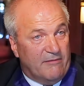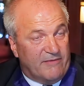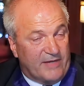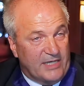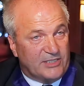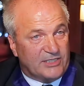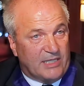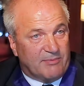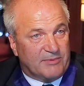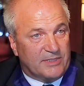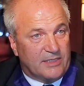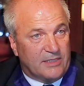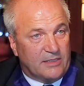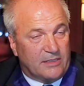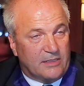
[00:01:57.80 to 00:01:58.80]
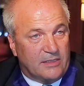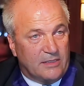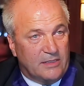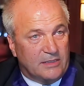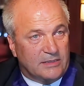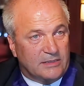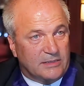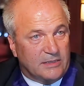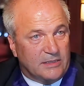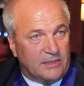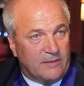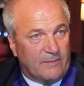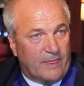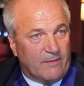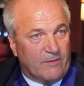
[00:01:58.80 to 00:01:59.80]
French chapter is
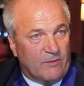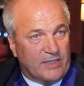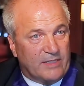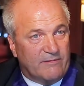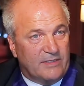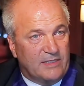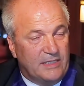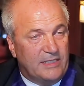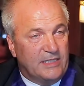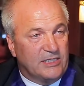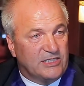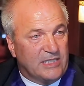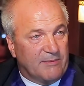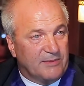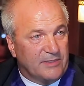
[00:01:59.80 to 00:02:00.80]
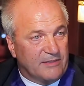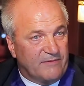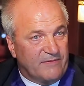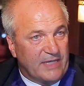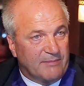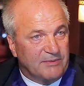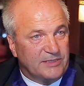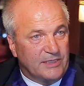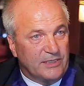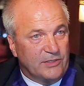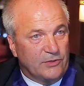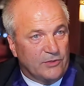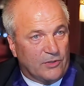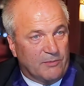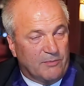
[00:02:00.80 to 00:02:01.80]
uh, one of the leading chapter of FIABCI in
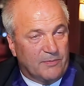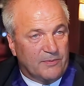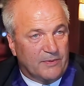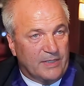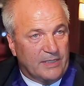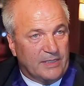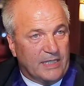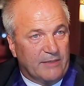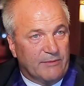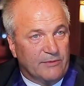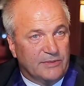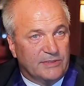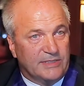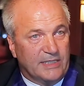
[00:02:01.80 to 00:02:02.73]
Europe and I will